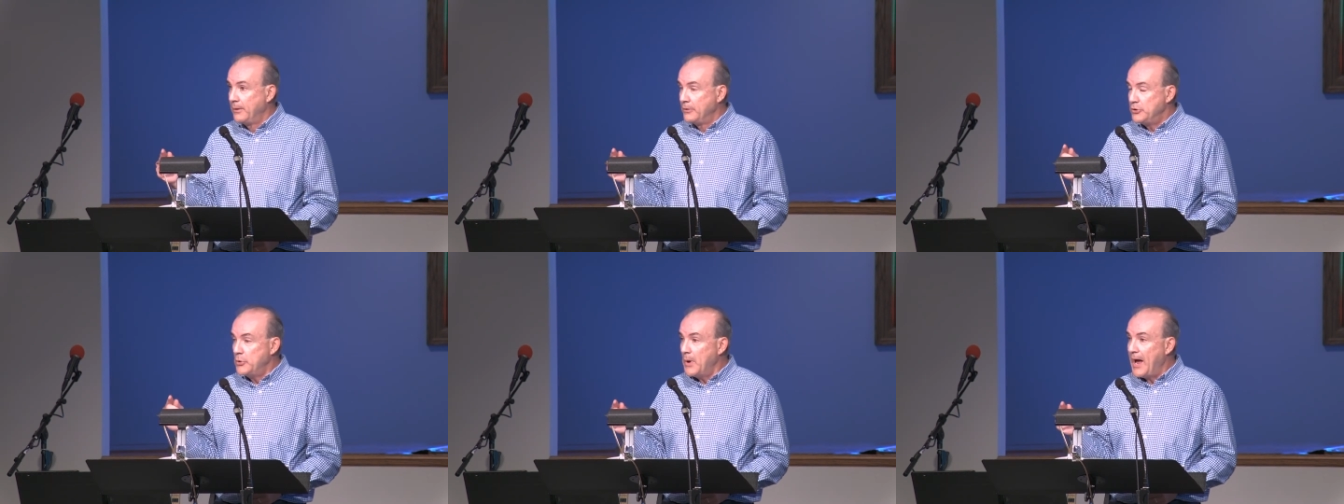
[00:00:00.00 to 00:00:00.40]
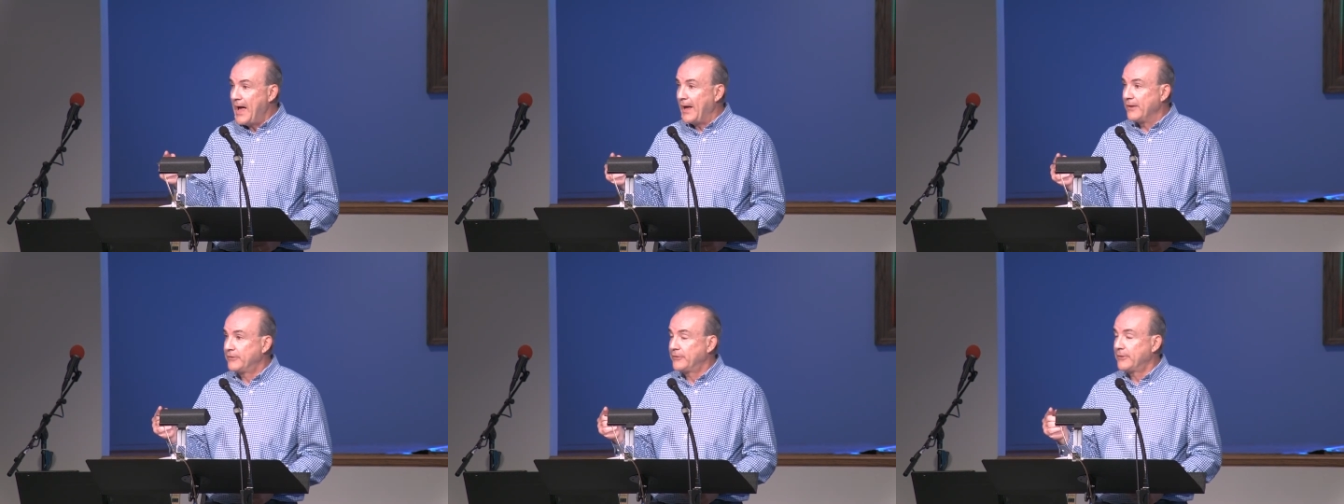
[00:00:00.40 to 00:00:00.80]
You
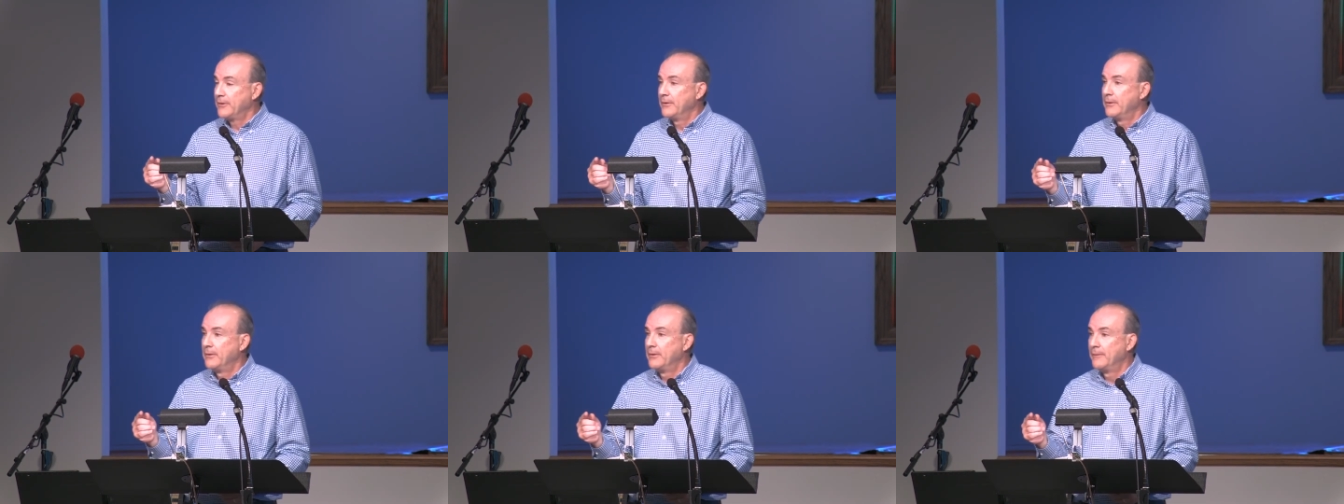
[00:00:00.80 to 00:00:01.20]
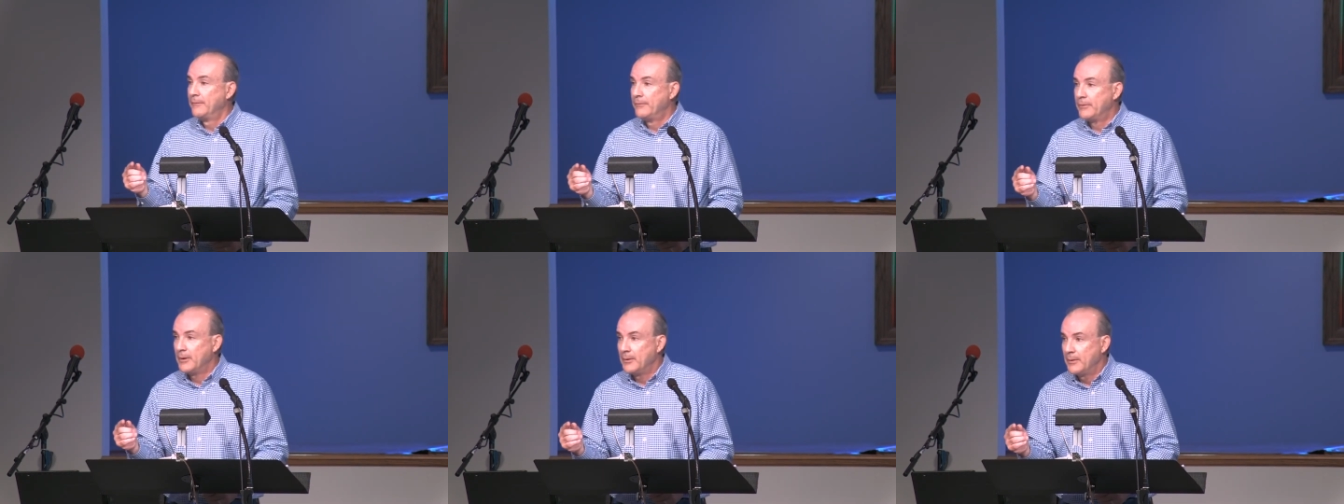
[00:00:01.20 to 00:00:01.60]
ask.
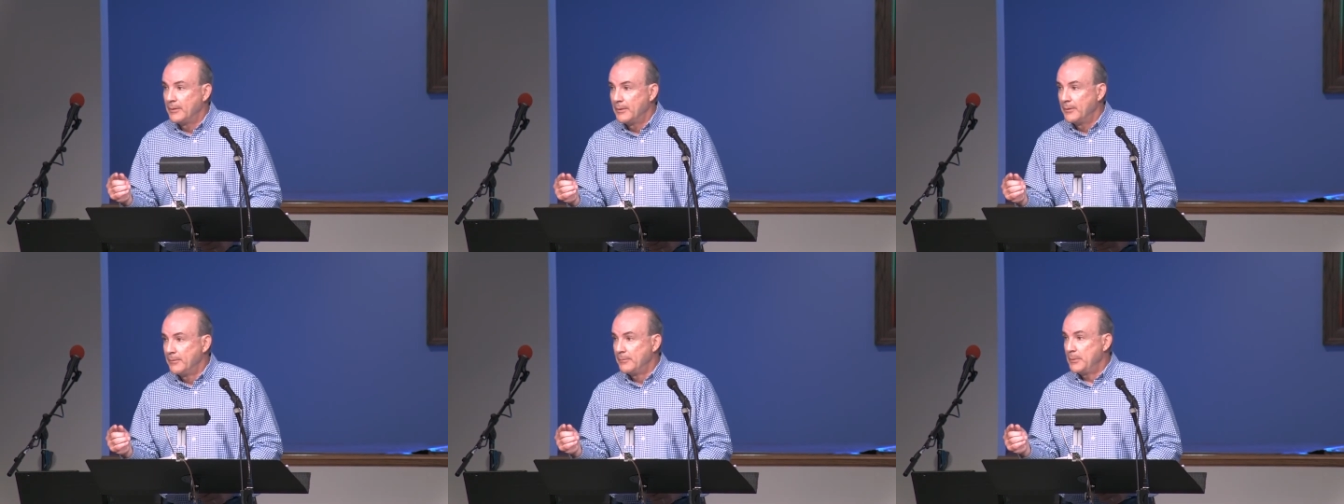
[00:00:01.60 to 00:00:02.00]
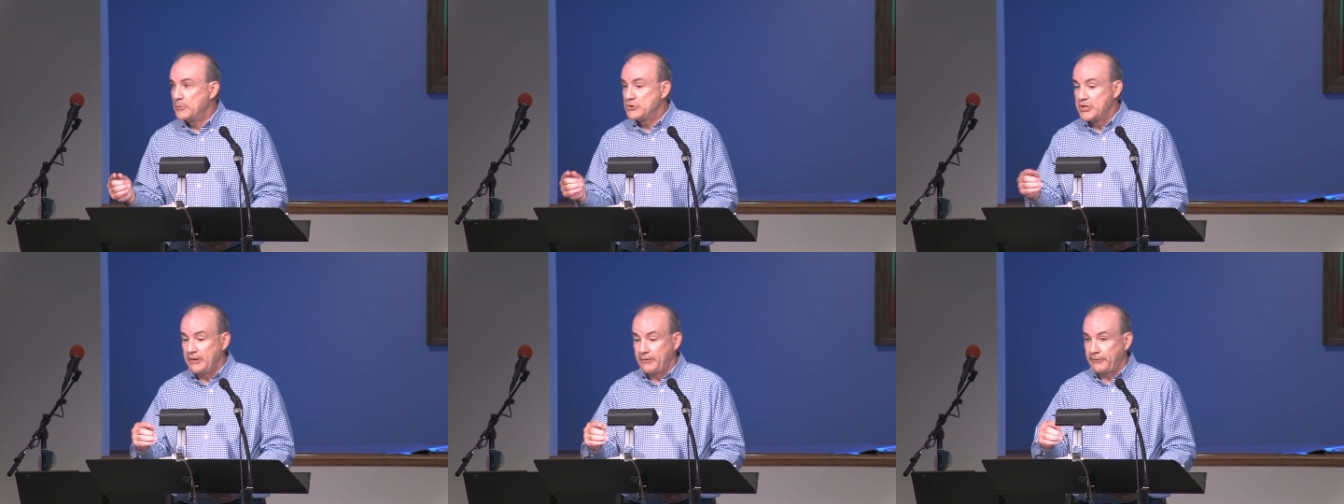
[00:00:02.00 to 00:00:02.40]

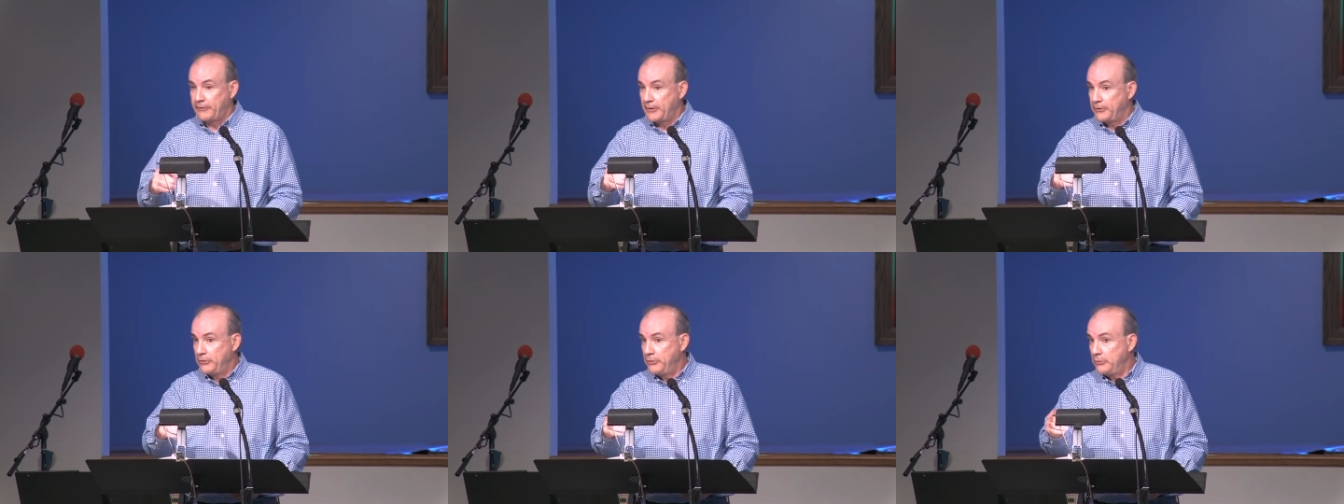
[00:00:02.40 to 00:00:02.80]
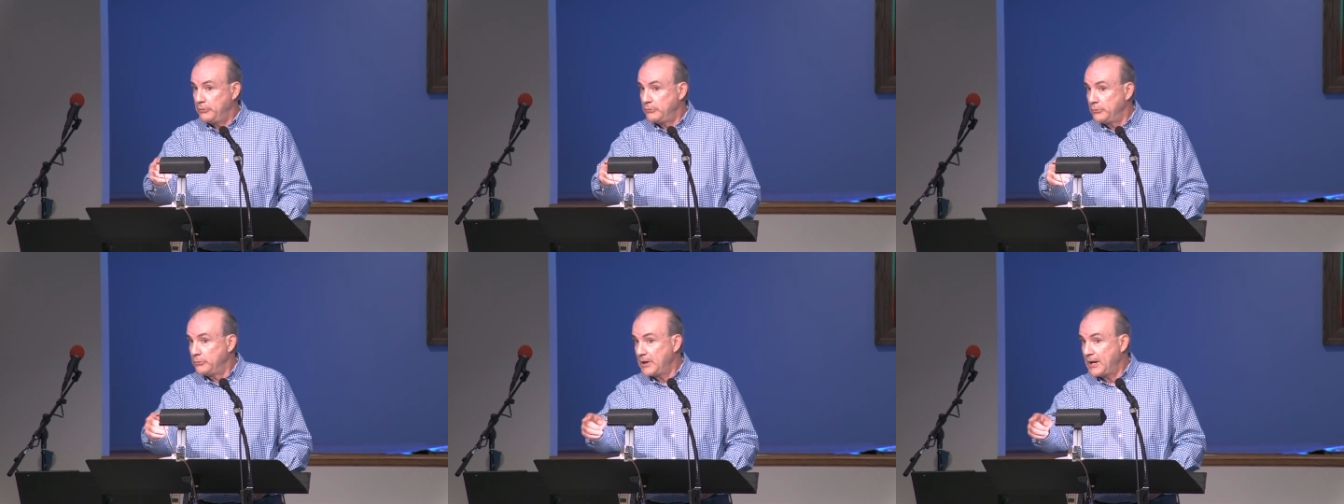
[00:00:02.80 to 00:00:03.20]
Remember, Jesus said, You
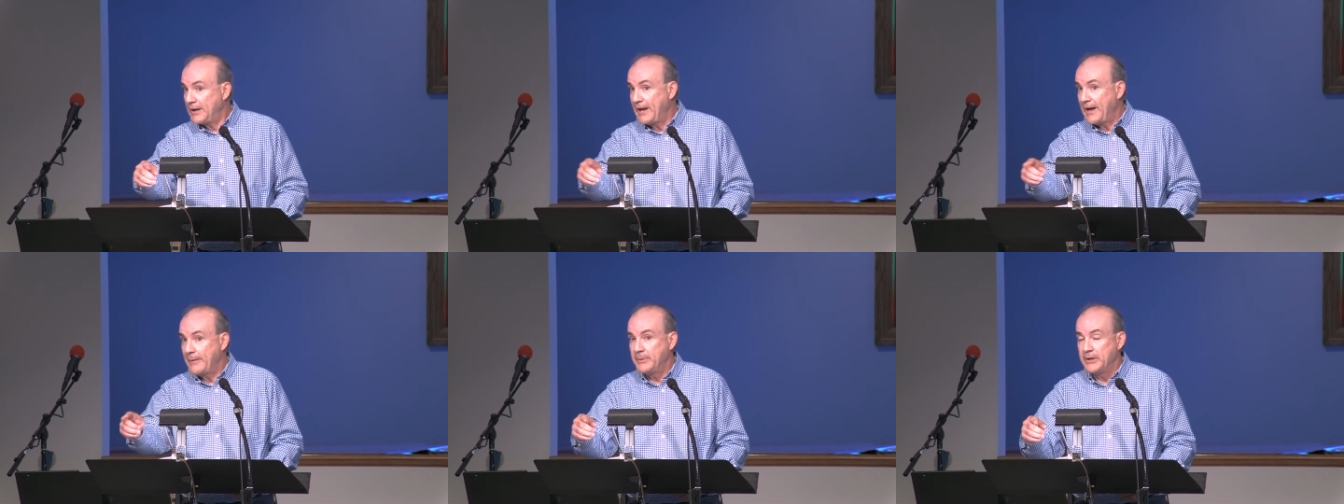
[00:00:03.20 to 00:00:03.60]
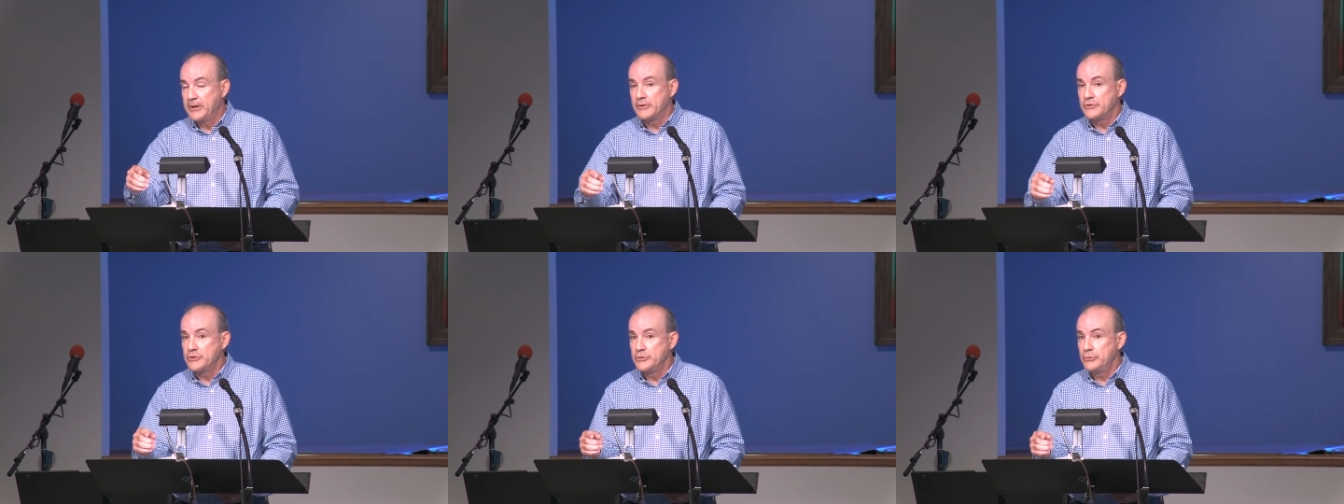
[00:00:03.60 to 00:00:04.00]
do not have
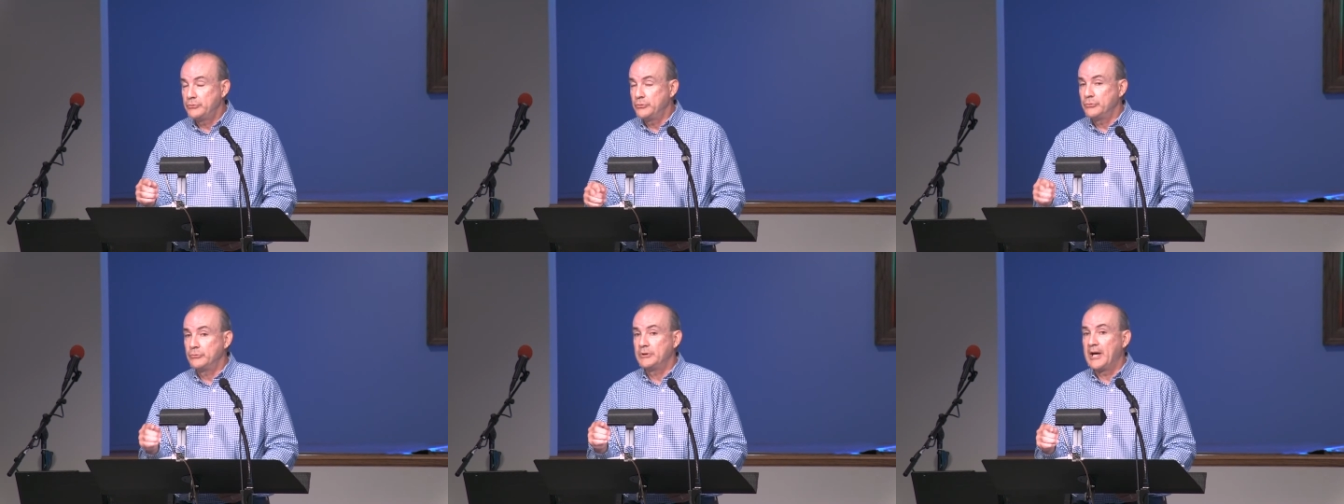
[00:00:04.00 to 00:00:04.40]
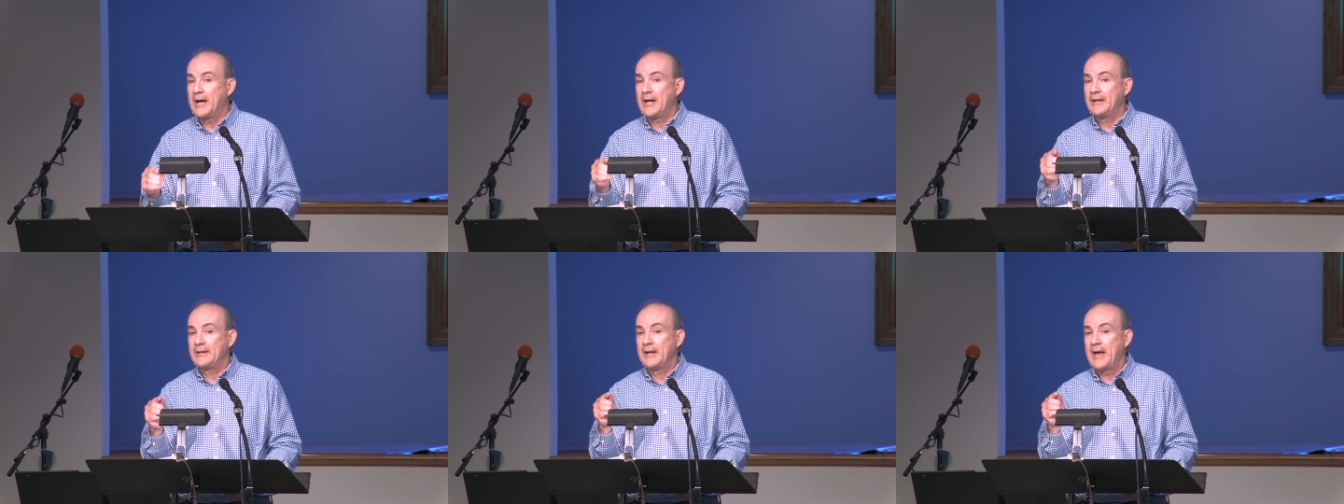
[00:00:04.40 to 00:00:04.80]
because you do
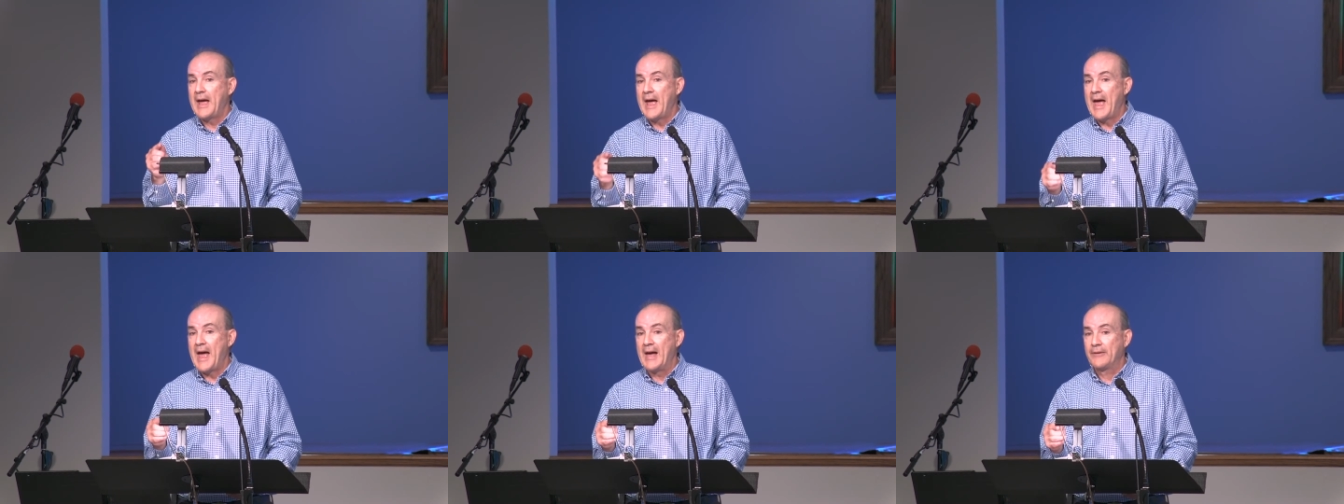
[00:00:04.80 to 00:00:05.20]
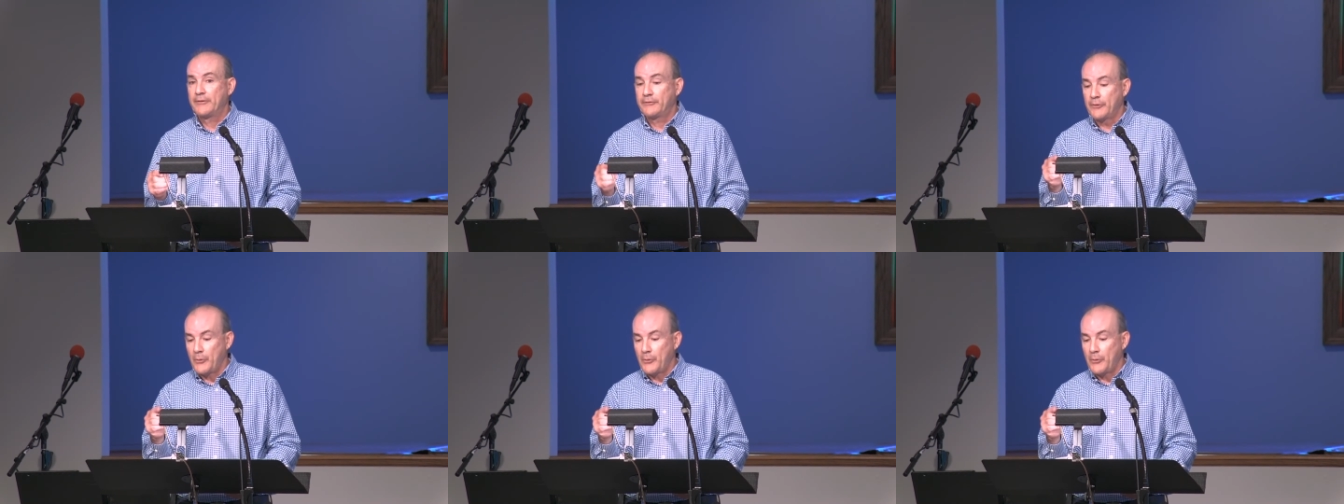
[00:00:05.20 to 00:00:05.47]
not ask.